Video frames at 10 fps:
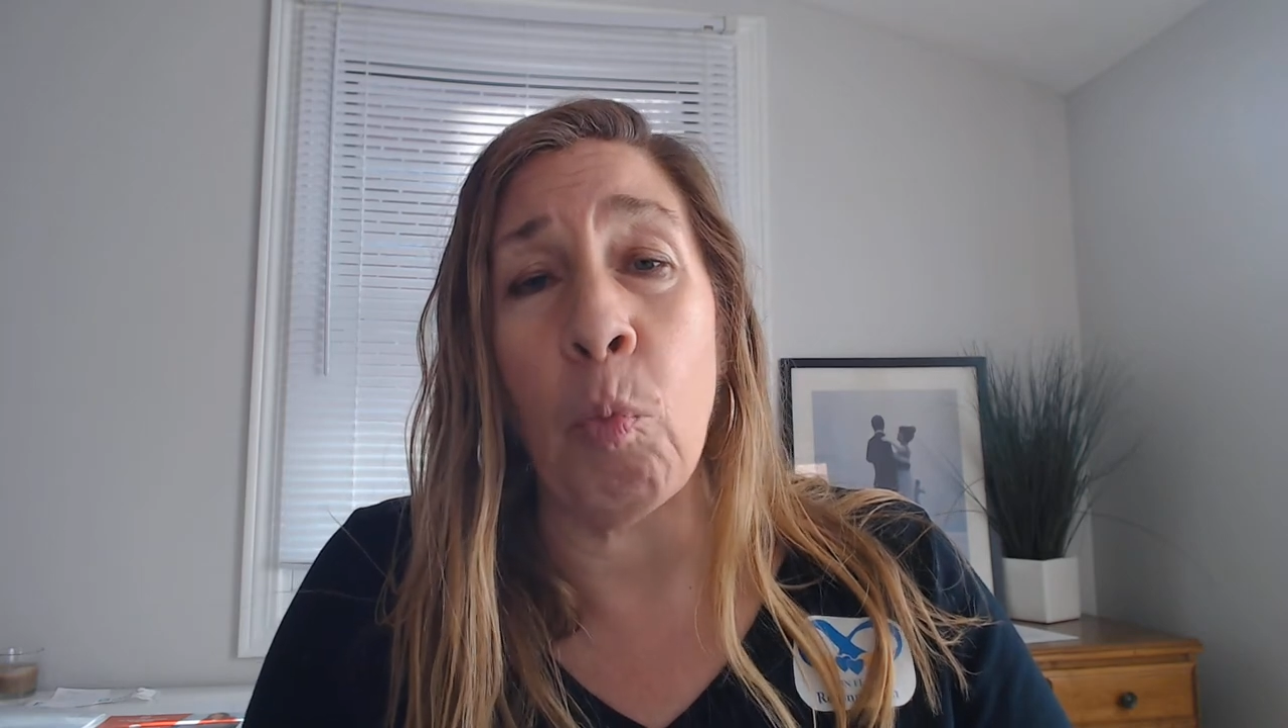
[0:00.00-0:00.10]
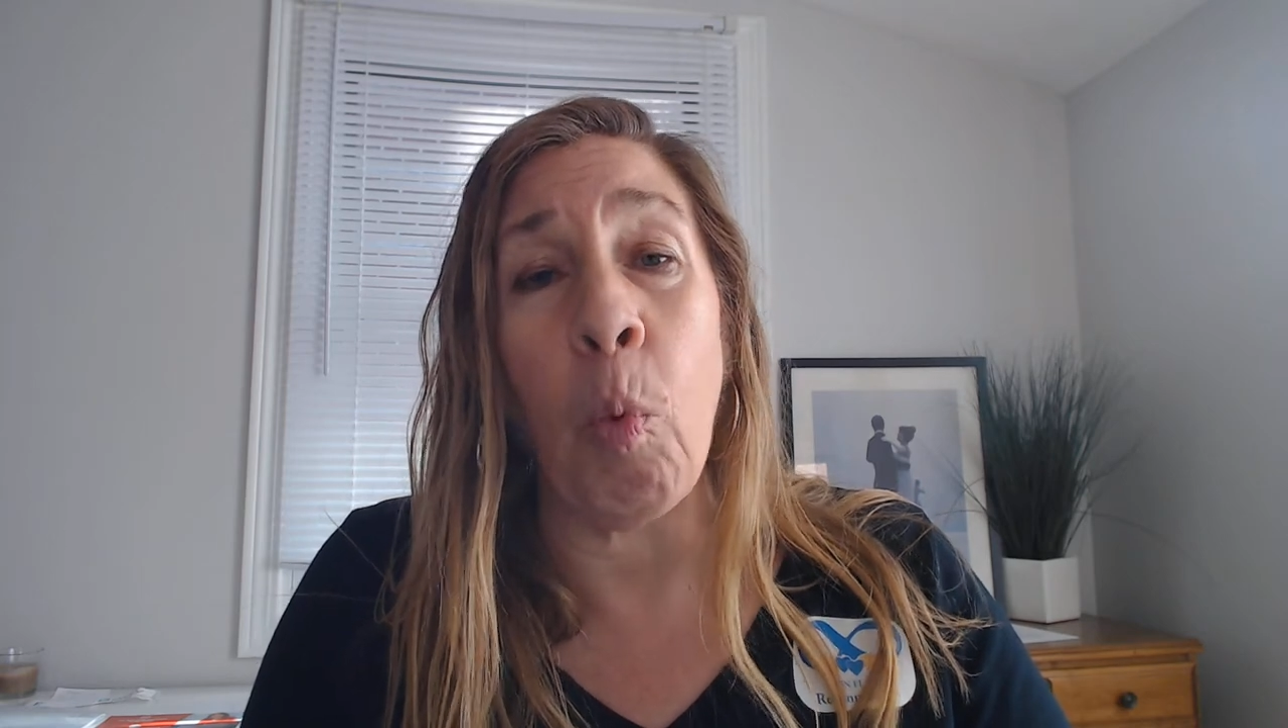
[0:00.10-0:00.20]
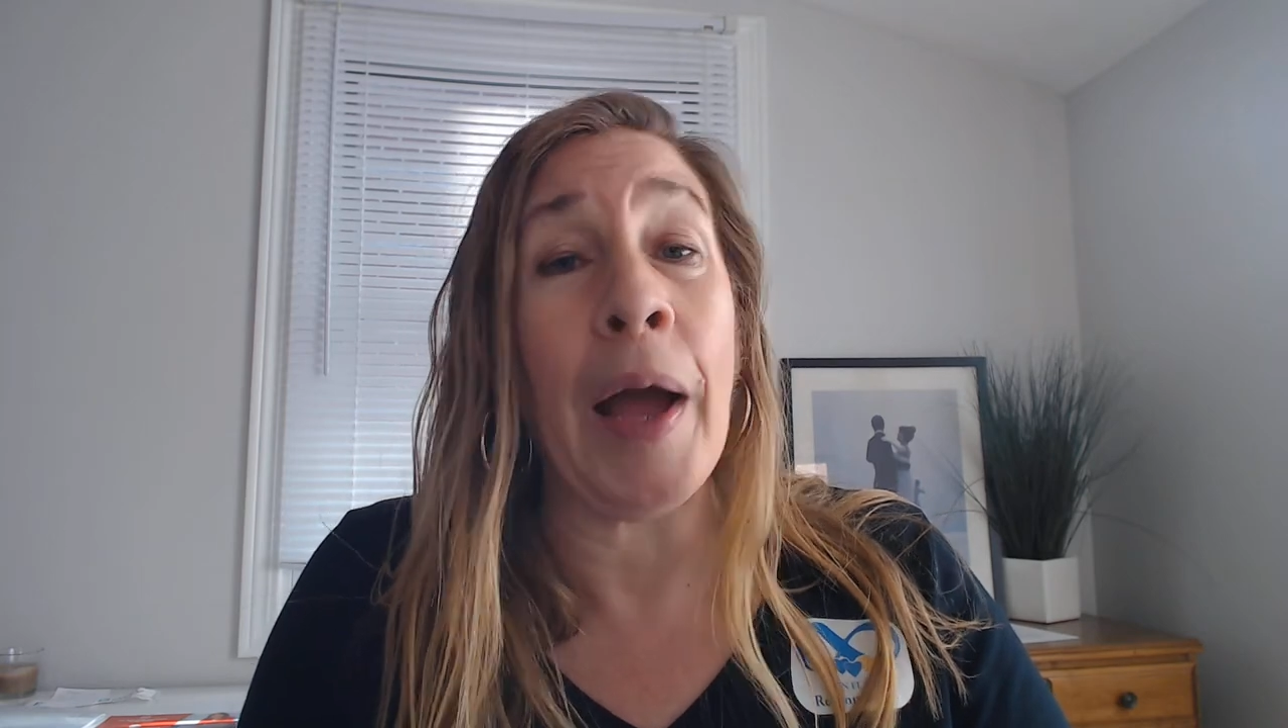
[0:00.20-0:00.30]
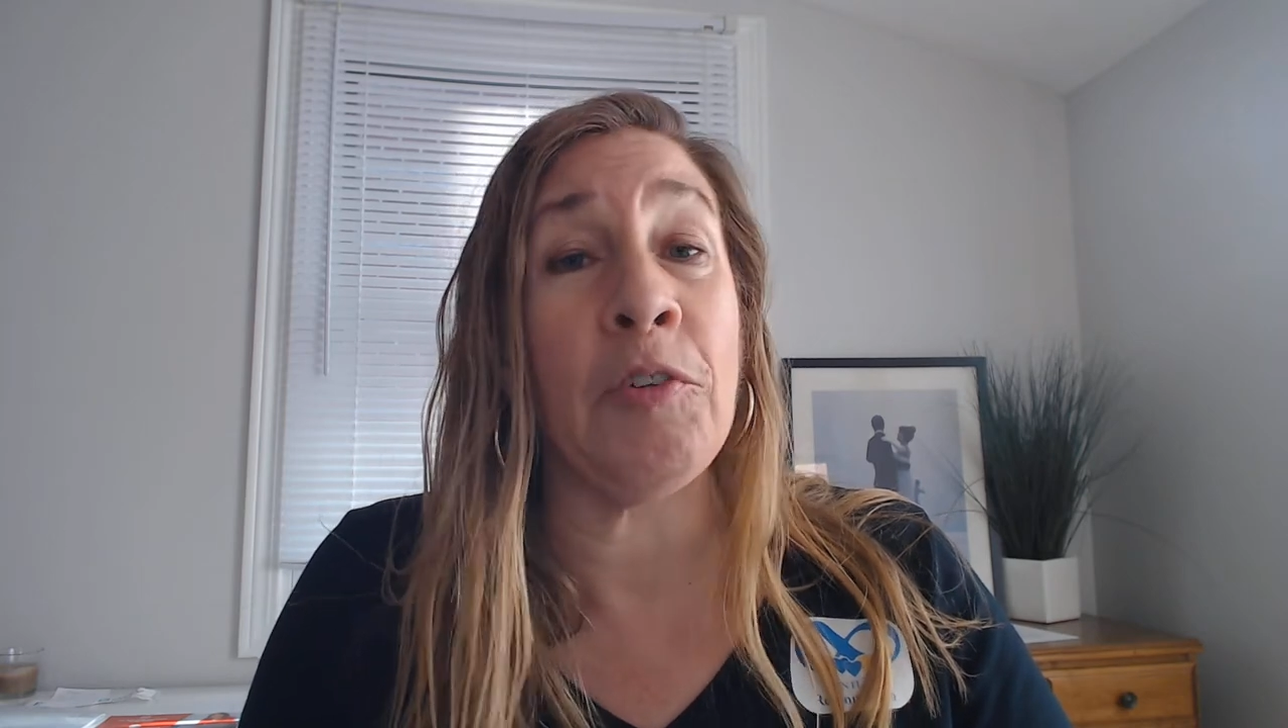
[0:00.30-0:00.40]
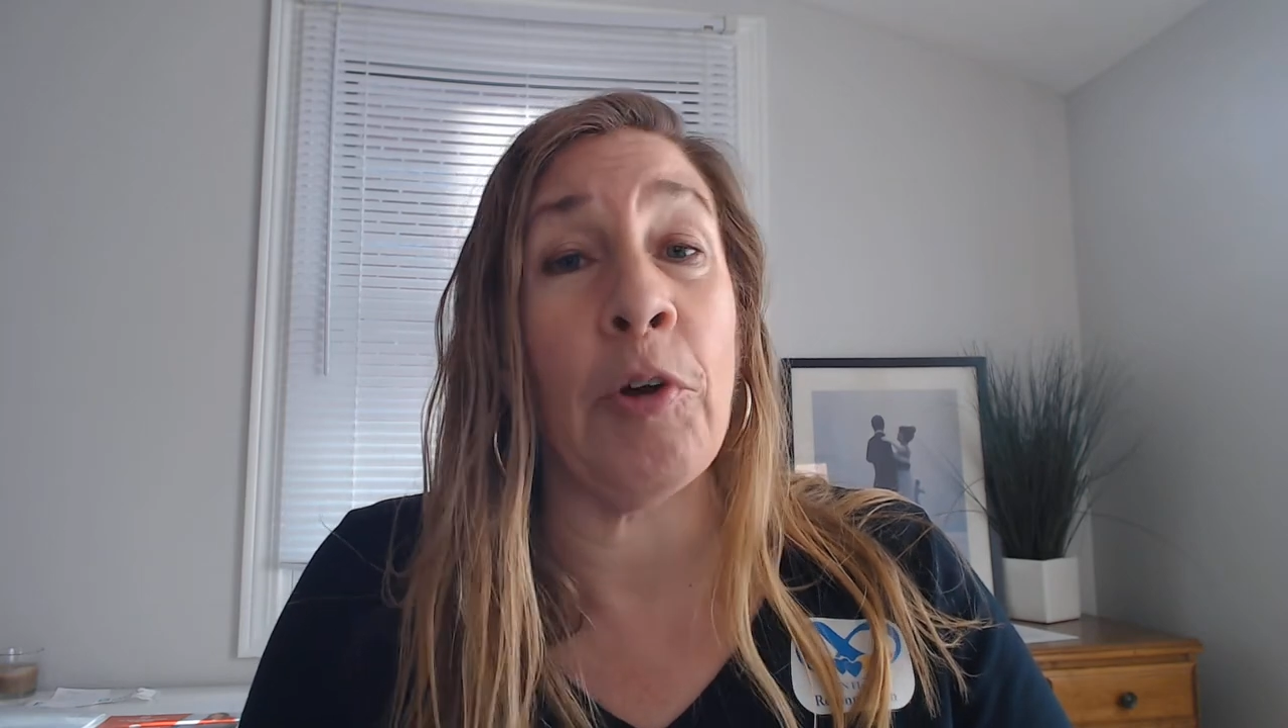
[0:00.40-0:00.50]

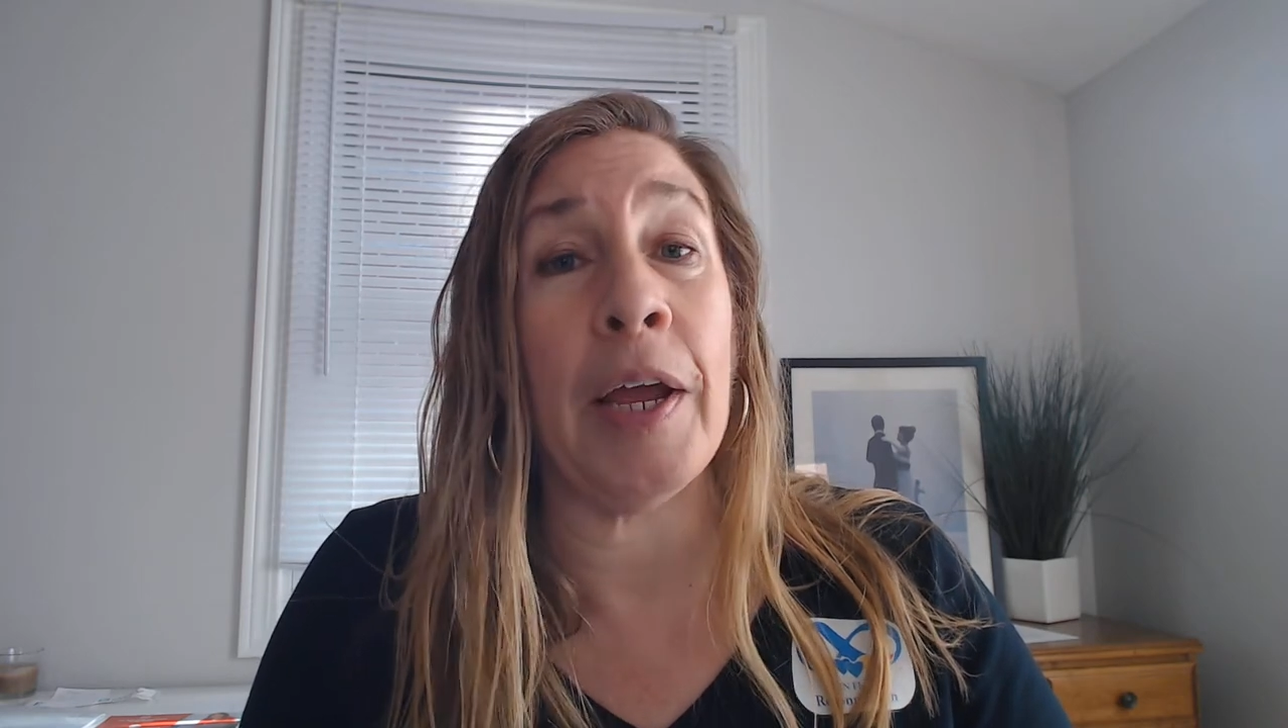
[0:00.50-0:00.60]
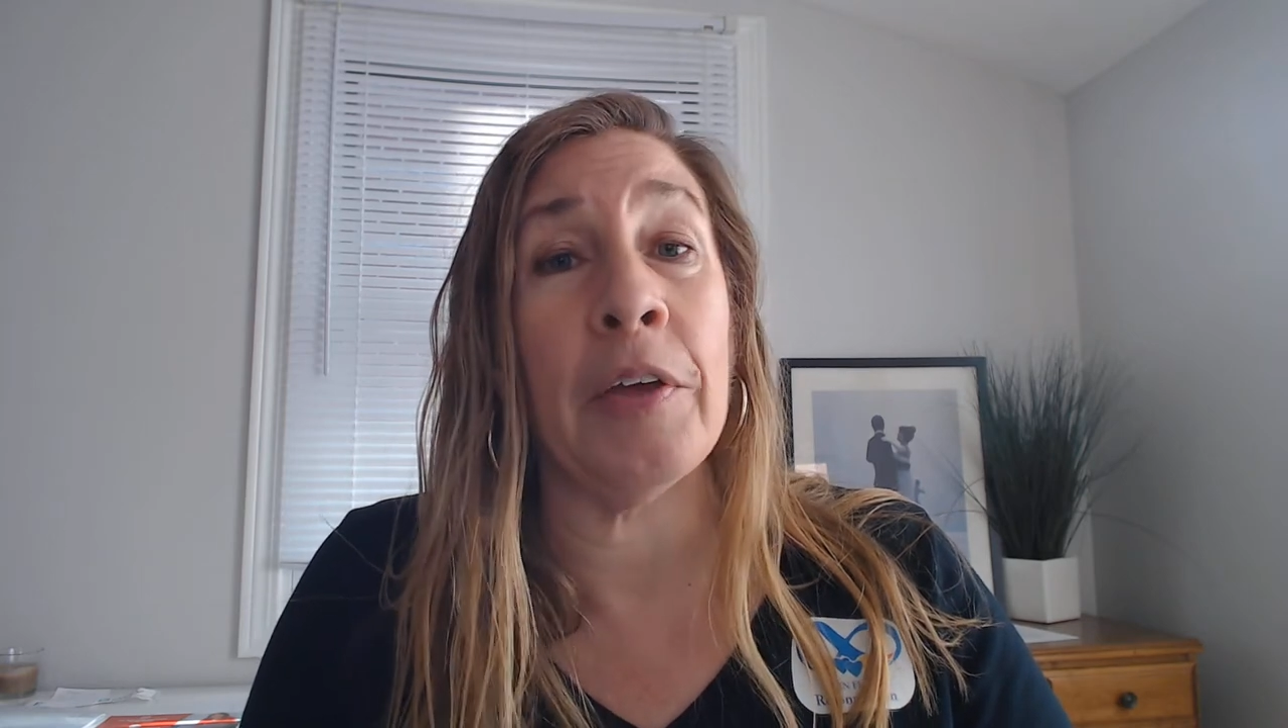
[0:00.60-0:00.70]
why drag